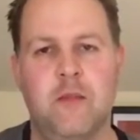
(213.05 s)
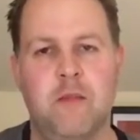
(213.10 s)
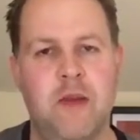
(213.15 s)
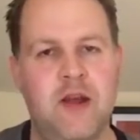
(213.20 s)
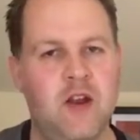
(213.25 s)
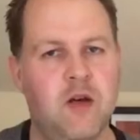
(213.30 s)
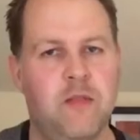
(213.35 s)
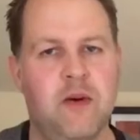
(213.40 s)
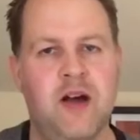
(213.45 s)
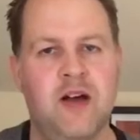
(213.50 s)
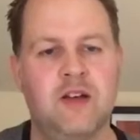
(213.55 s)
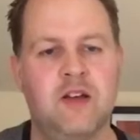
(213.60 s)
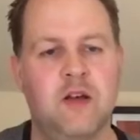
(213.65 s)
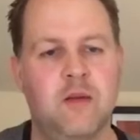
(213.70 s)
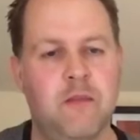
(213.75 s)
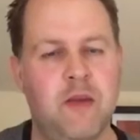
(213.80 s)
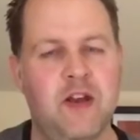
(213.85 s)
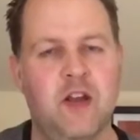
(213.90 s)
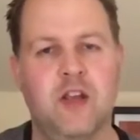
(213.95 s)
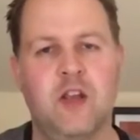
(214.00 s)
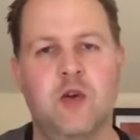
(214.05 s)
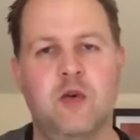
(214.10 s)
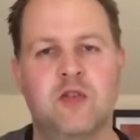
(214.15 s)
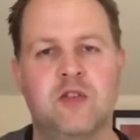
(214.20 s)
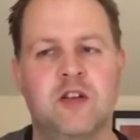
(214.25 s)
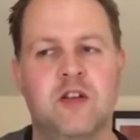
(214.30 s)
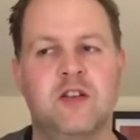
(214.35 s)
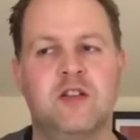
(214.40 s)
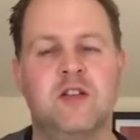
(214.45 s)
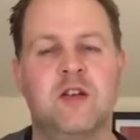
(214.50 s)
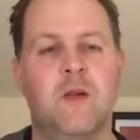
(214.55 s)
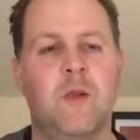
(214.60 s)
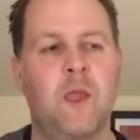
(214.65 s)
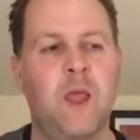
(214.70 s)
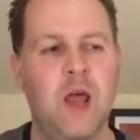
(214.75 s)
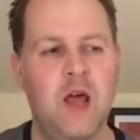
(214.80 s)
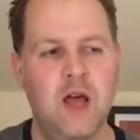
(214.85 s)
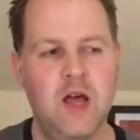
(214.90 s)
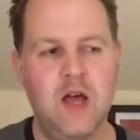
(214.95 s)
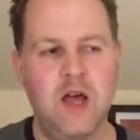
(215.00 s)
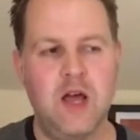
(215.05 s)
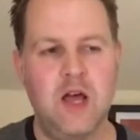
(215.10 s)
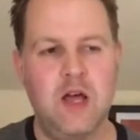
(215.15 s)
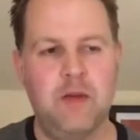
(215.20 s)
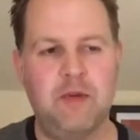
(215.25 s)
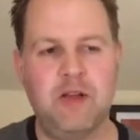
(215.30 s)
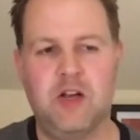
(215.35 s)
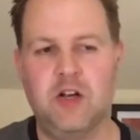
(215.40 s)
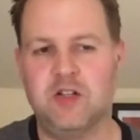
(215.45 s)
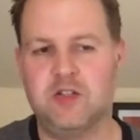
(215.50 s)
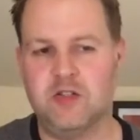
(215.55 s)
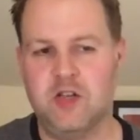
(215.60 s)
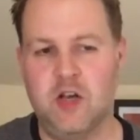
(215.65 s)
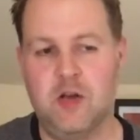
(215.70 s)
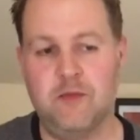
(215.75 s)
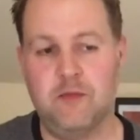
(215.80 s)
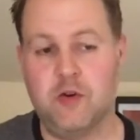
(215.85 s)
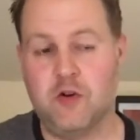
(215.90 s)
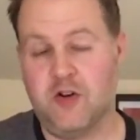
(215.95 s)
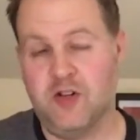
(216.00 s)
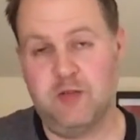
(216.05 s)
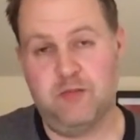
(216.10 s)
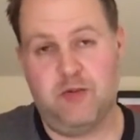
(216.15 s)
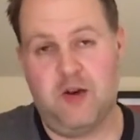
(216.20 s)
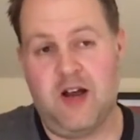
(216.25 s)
men are bad, men are useless. Because Chris